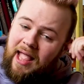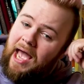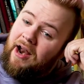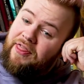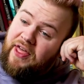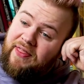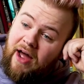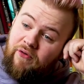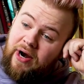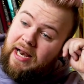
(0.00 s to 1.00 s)
And I think
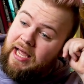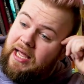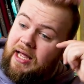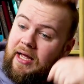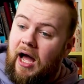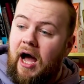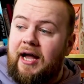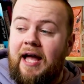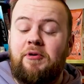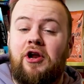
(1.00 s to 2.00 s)
that really
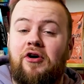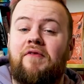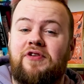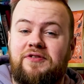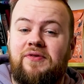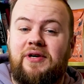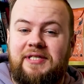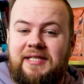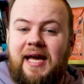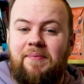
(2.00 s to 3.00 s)
gave me a lot of confidence for the
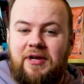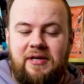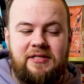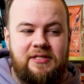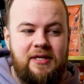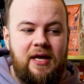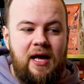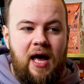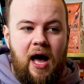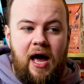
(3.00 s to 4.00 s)
rest of the day, because
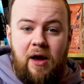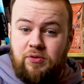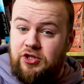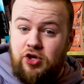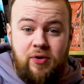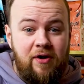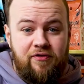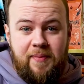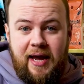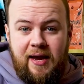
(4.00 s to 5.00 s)
it was a 2-0
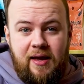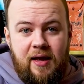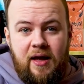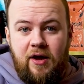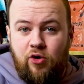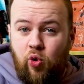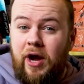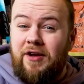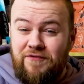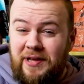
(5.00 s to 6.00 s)
for me,
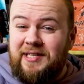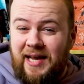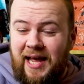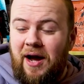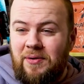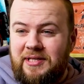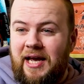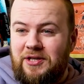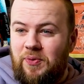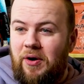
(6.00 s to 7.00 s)
quite convincingly, I would
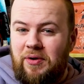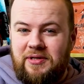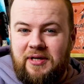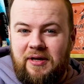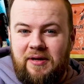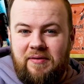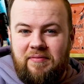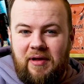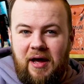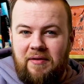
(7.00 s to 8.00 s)
say as well, not to
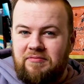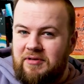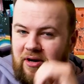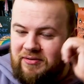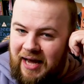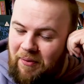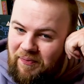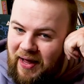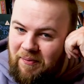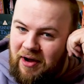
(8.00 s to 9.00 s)

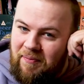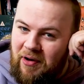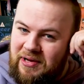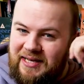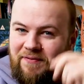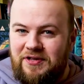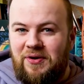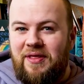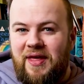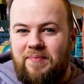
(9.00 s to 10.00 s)
downplay my opponent's efforts
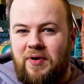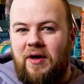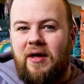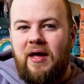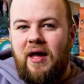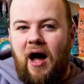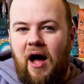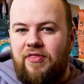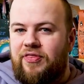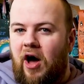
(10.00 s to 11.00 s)
or anything, but
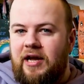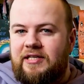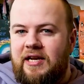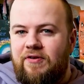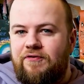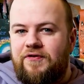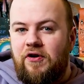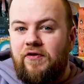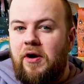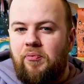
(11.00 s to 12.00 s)
I didn't
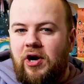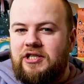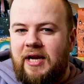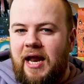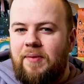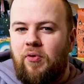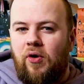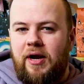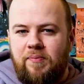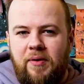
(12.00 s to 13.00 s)
feel very pressured at any
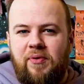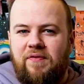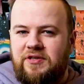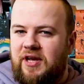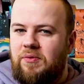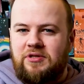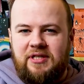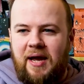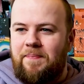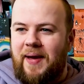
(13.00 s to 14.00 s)
point. My Breathless Night was
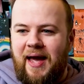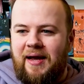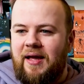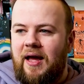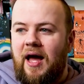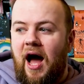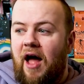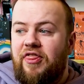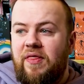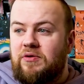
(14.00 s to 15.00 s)
just getting big.
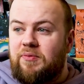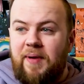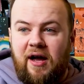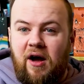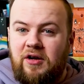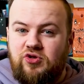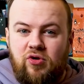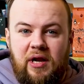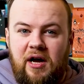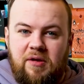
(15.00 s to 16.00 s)
I think there was a bit of card
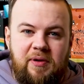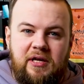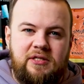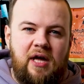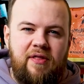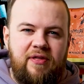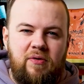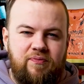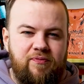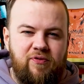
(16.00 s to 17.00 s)
draw luck, because I think
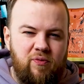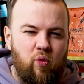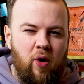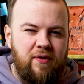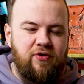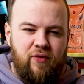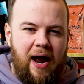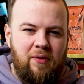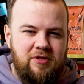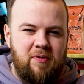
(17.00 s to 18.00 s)
that for one of the
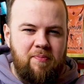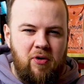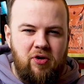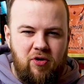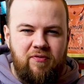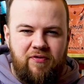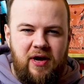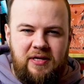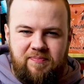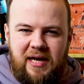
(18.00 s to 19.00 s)
rounds, my opponent couldn't
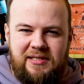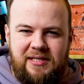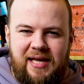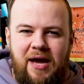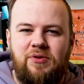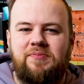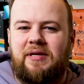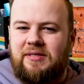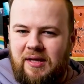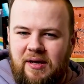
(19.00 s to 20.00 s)
find his Basilisk Gate, which
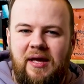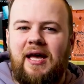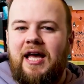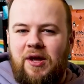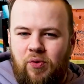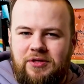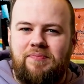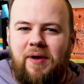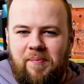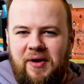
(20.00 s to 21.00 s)
means that he
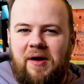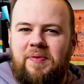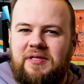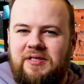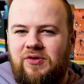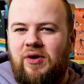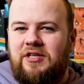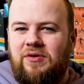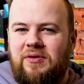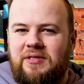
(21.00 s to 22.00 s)
wasn't pumping up his
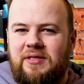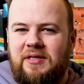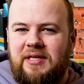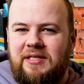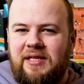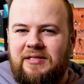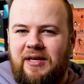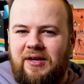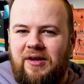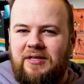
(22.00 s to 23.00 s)
creature as easily as
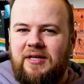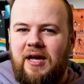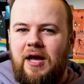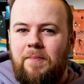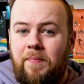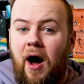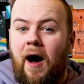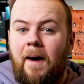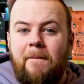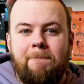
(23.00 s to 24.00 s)
I could.
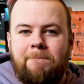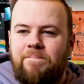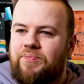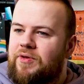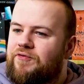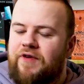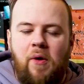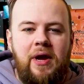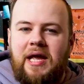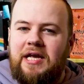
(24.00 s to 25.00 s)
But
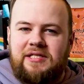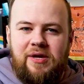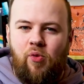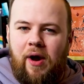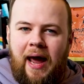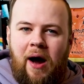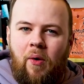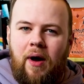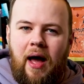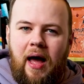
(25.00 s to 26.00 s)
very easily won
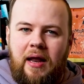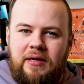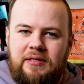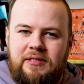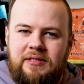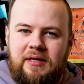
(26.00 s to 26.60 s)
out and